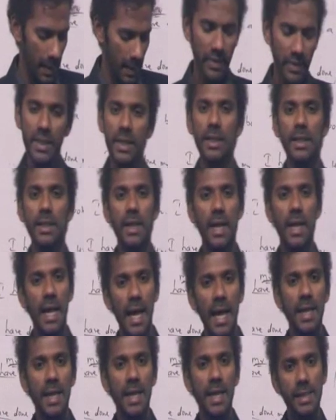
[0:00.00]
whether
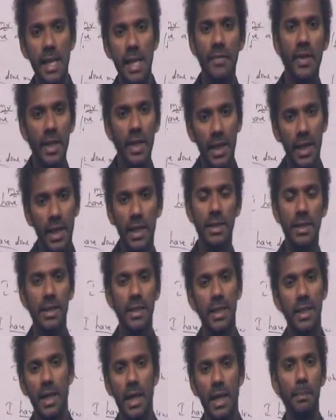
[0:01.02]
has, have, and had
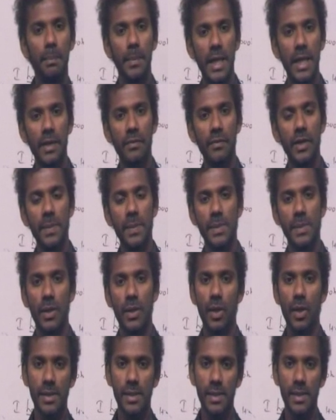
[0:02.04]
are main verbs or
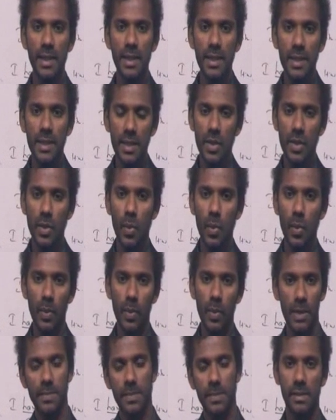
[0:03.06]
auxiliary
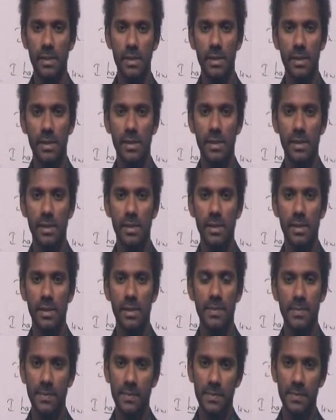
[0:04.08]
verbs.
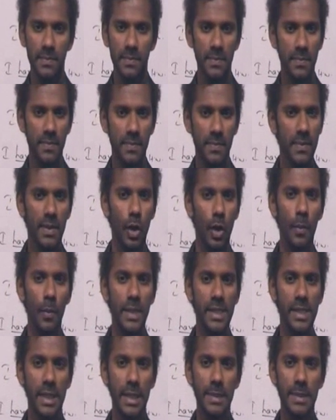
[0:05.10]
Hope
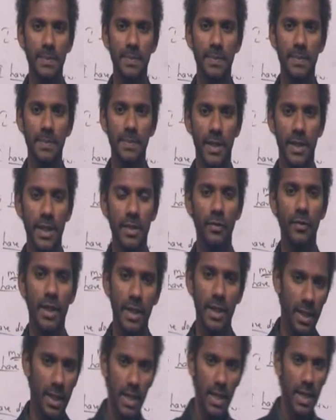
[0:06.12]
it's clear, right? Fine.